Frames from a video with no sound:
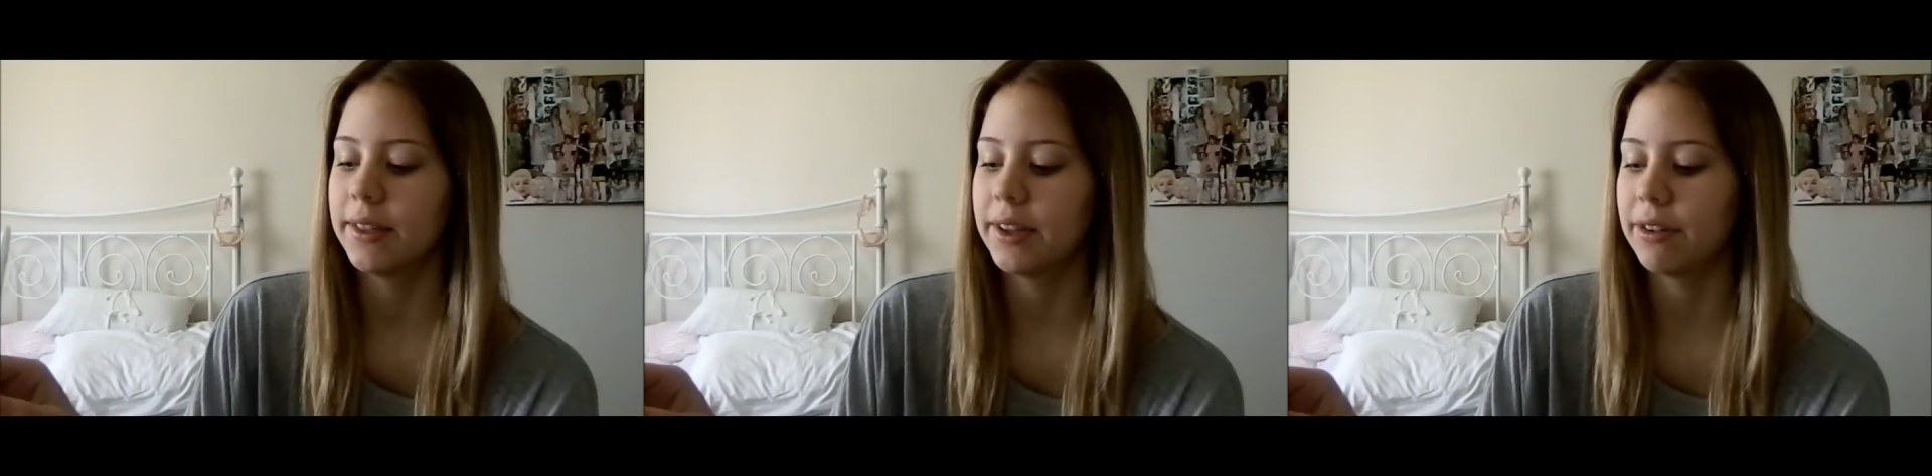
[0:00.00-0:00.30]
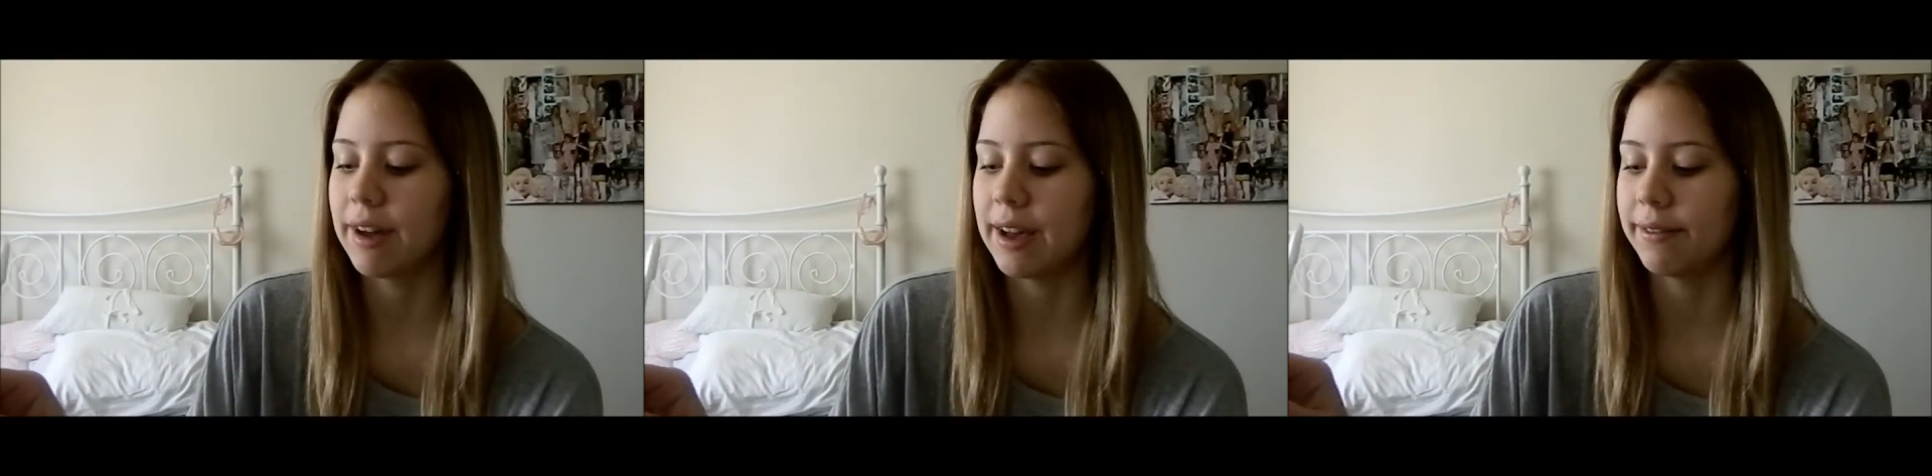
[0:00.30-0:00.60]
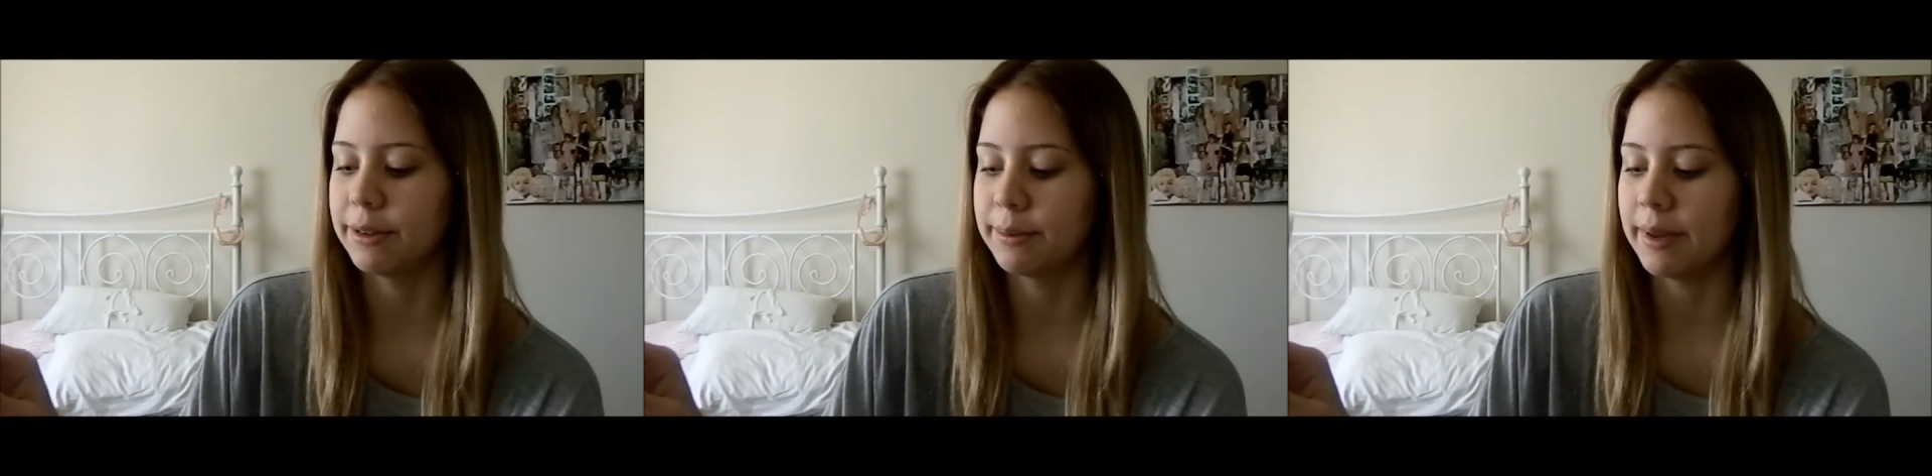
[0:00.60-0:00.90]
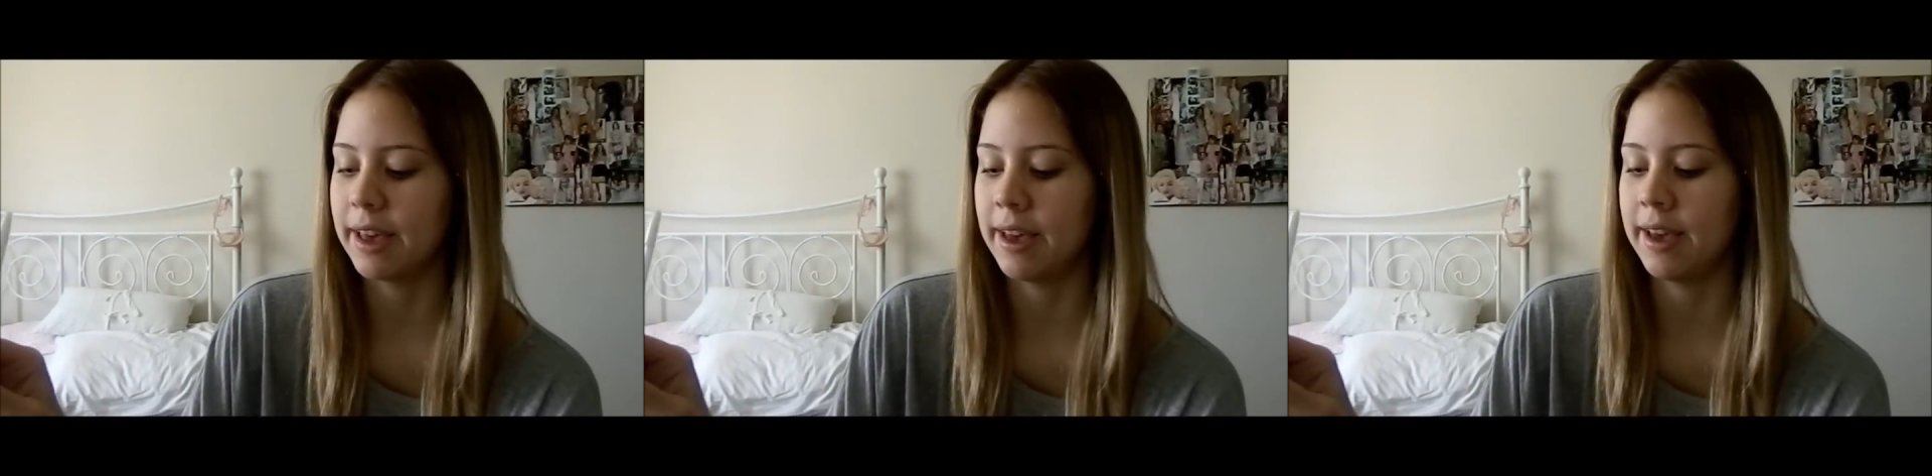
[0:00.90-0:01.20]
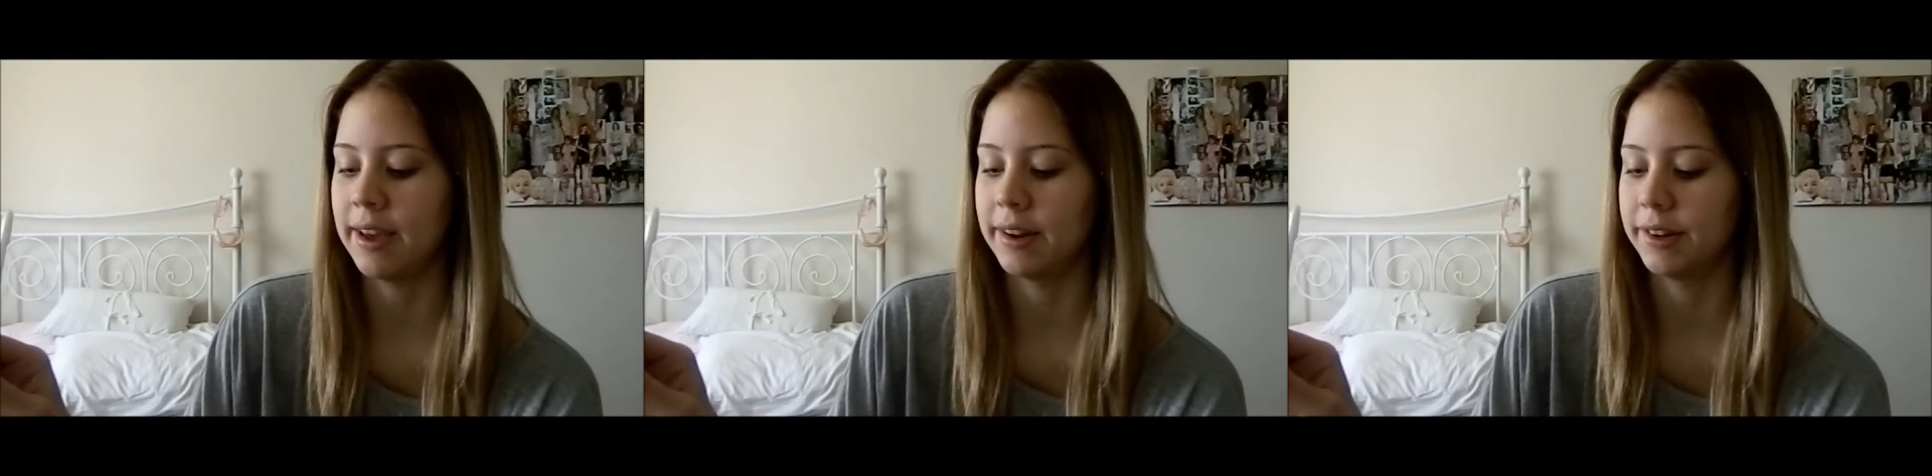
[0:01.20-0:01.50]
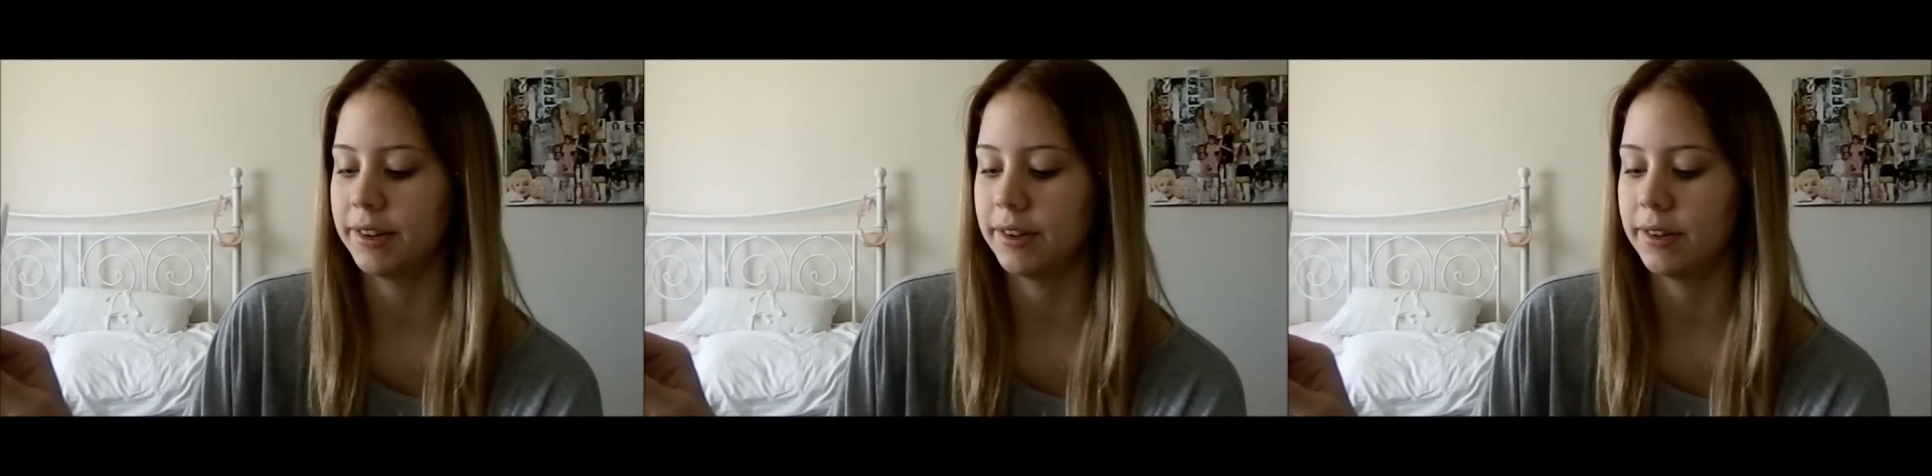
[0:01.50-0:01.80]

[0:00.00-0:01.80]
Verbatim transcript: they don't have them and